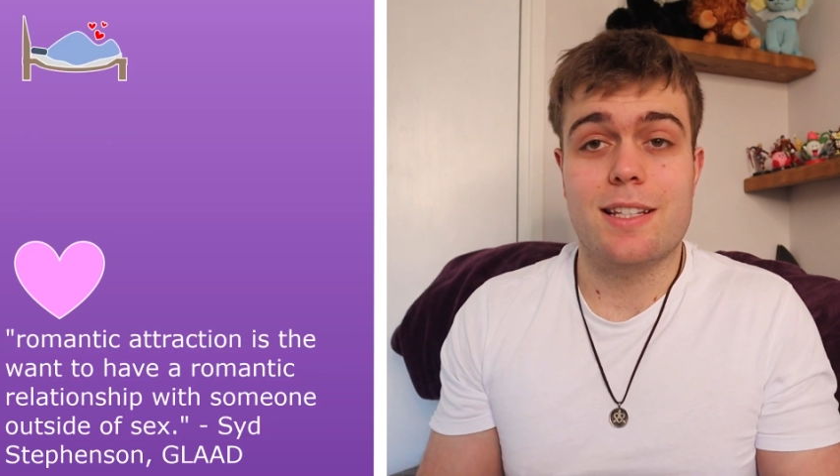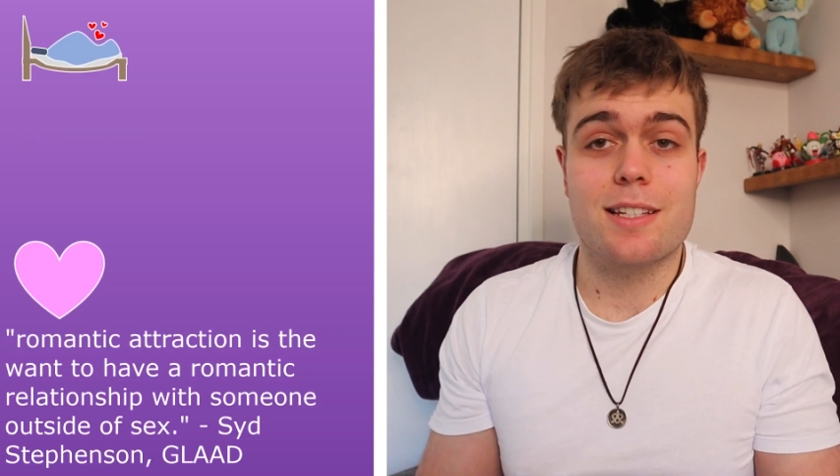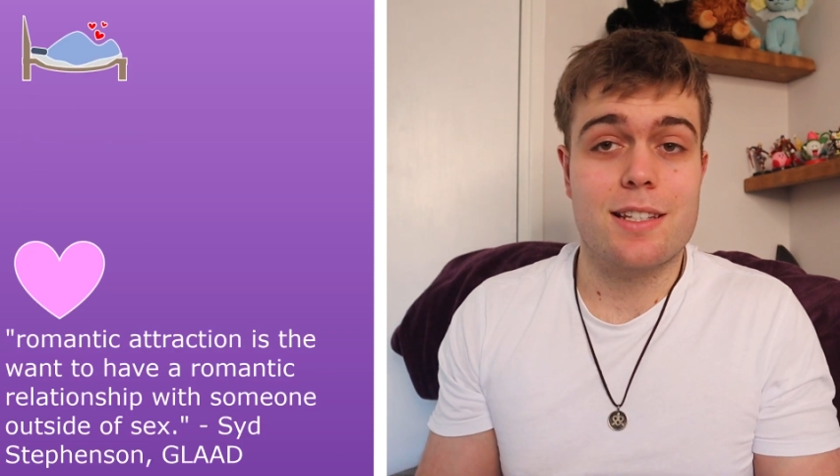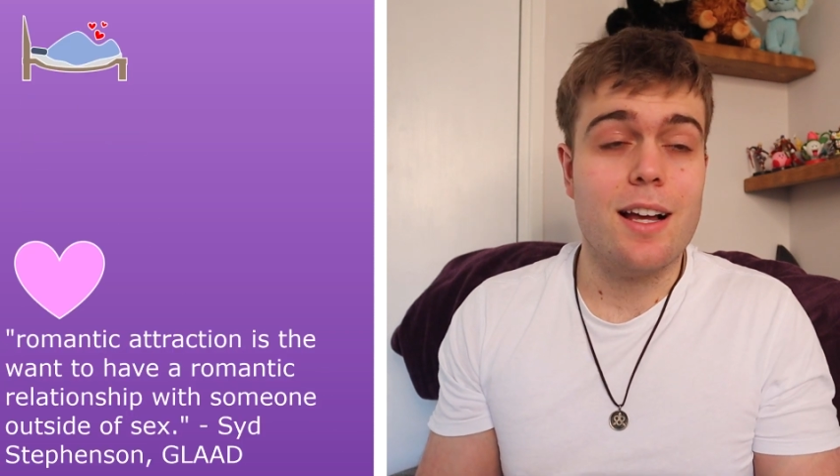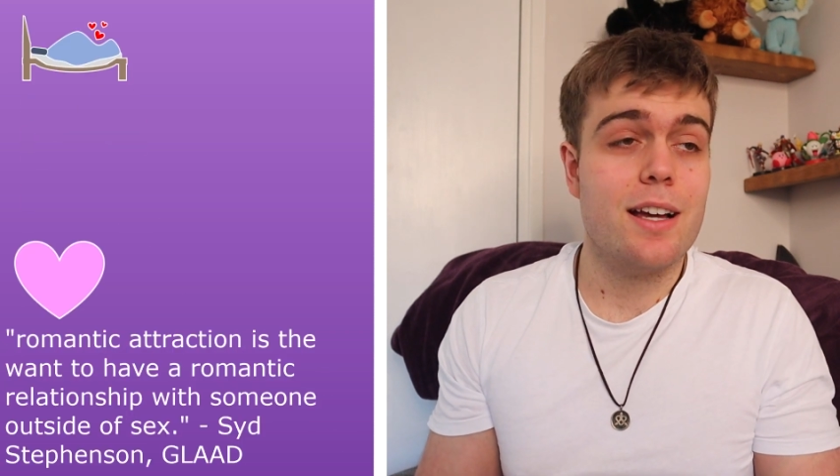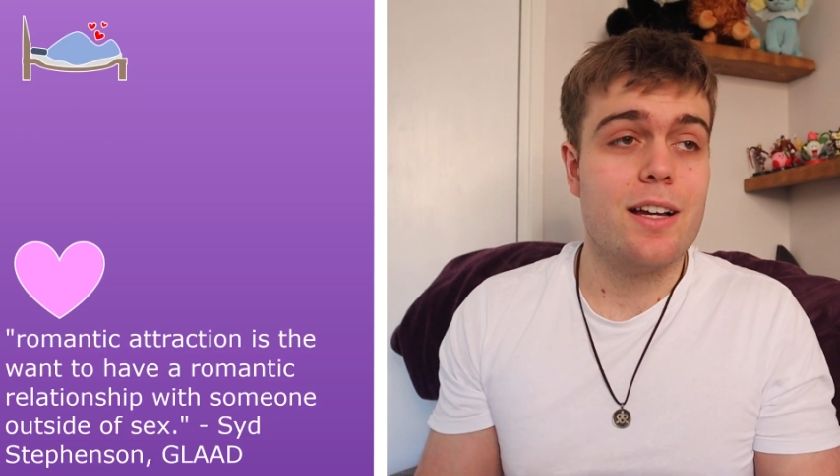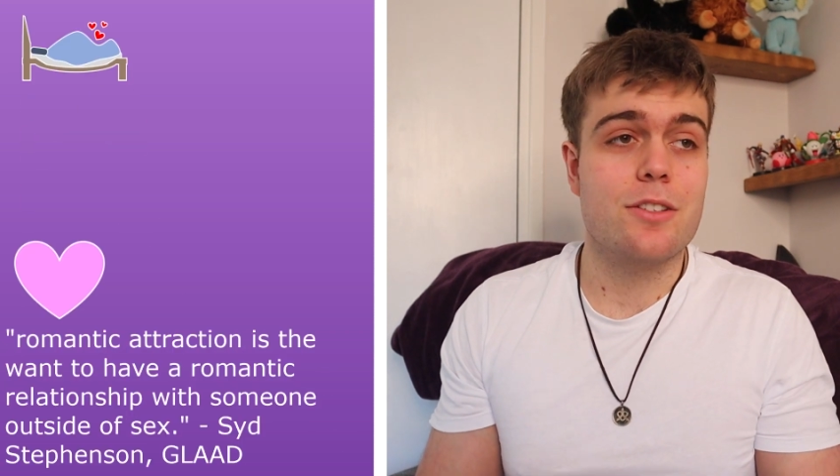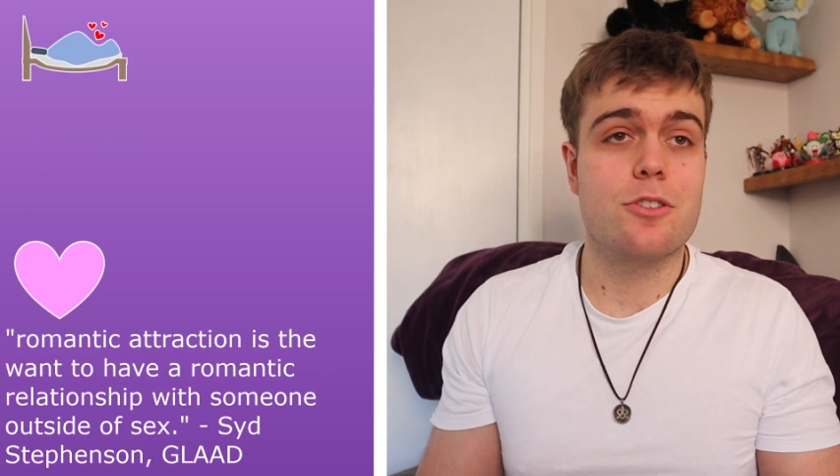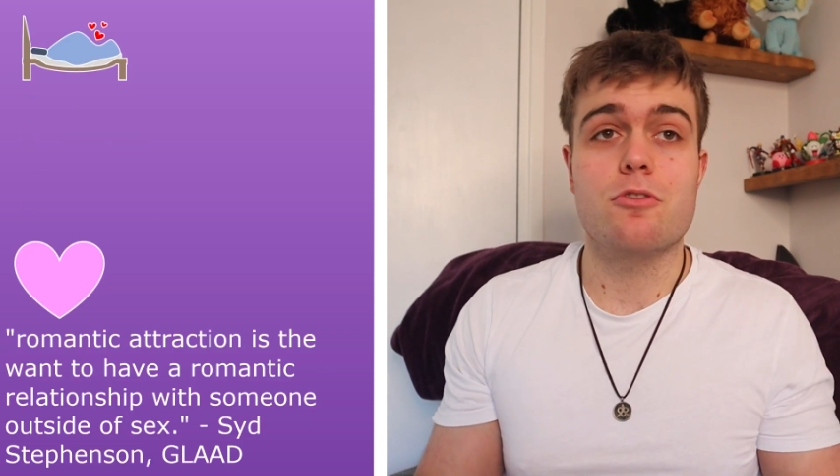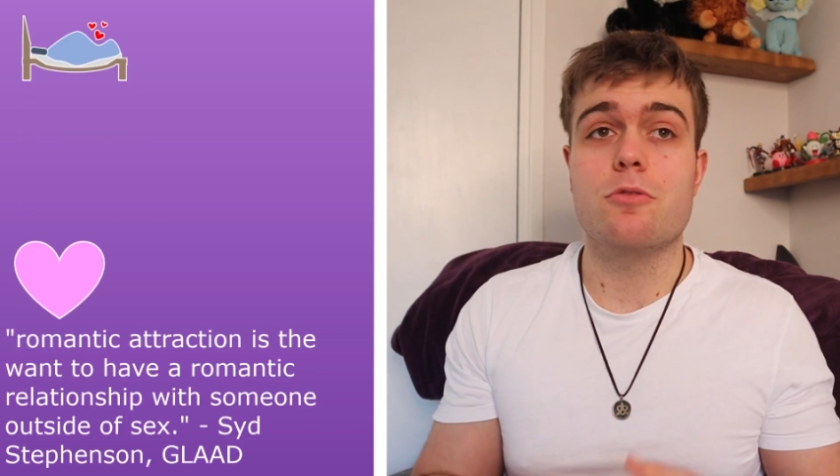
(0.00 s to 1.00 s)
desire
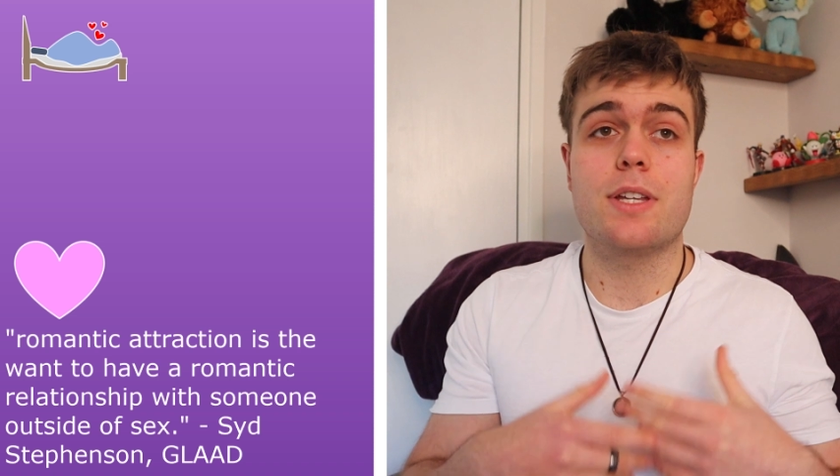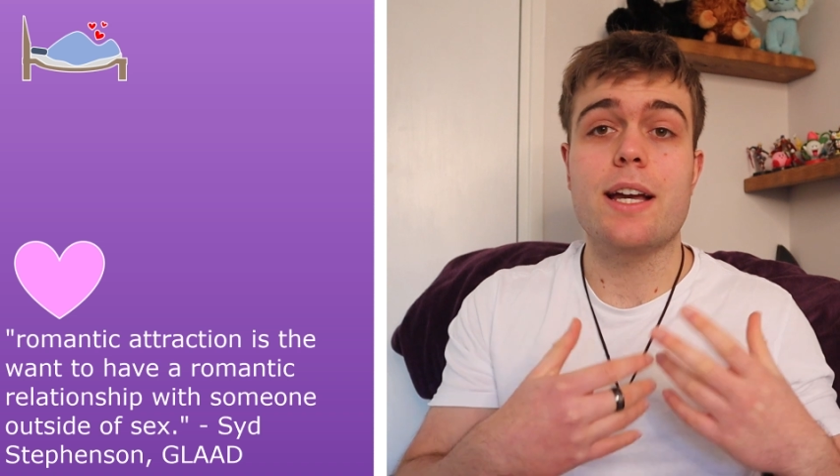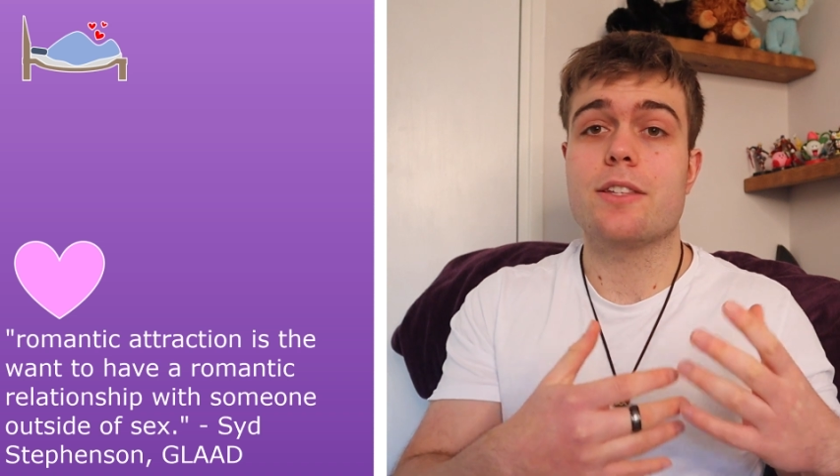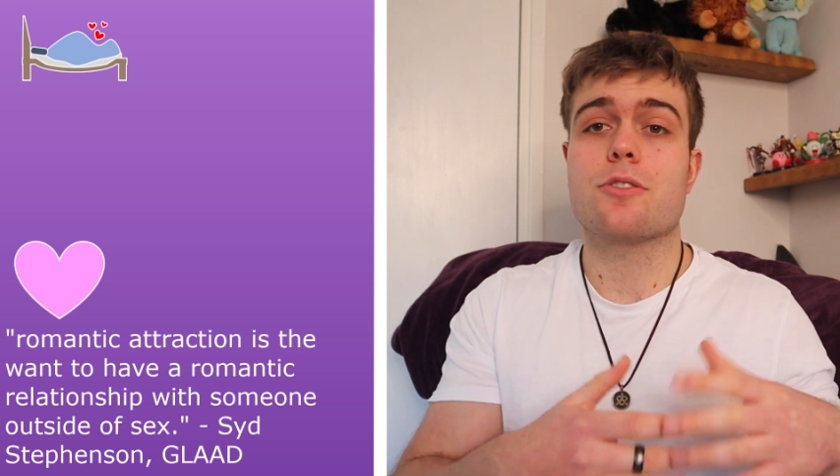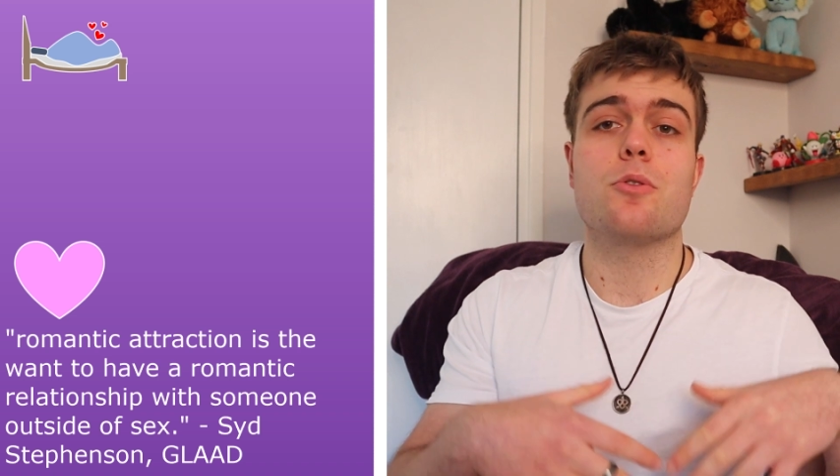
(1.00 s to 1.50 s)
to date